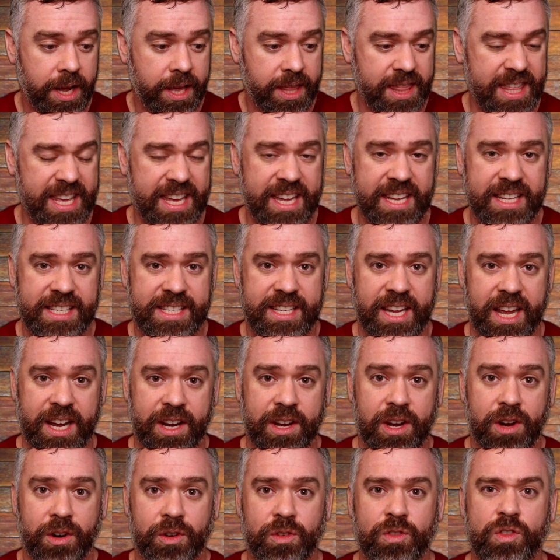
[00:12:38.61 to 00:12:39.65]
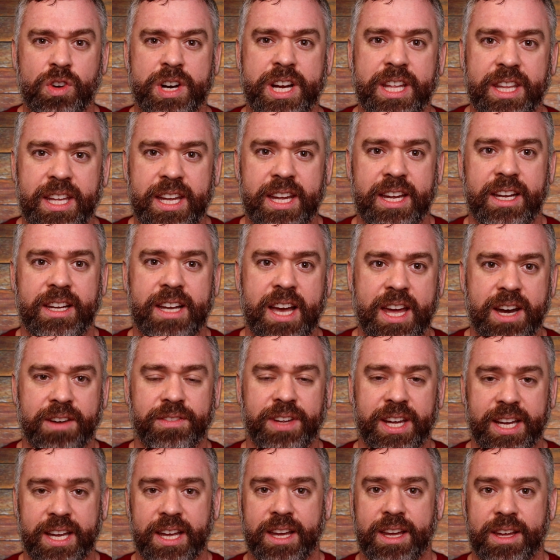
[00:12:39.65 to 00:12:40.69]
these like really kind of
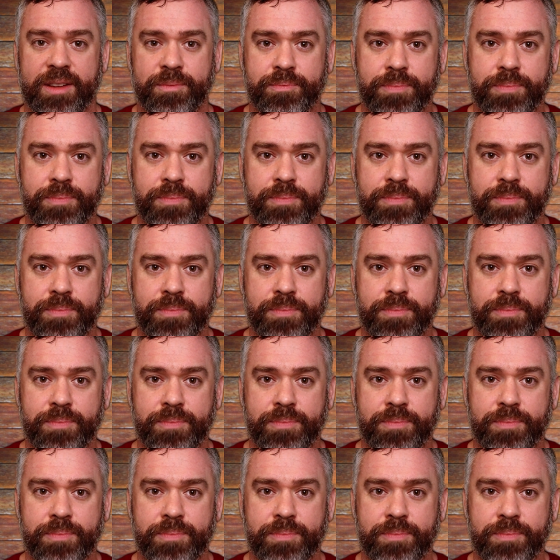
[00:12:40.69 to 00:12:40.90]
like